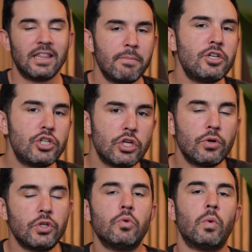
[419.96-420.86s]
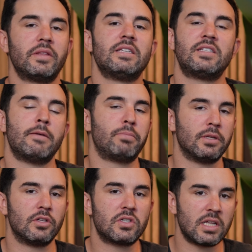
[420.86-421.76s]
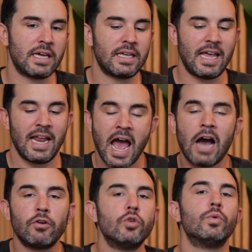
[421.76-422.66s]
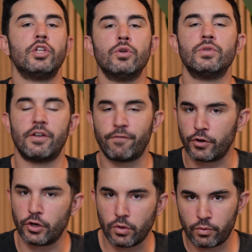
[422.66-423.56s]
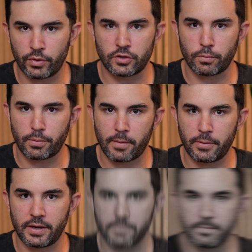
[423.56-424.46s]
Let me show you what this template looks like and how you would use it for your own rental property.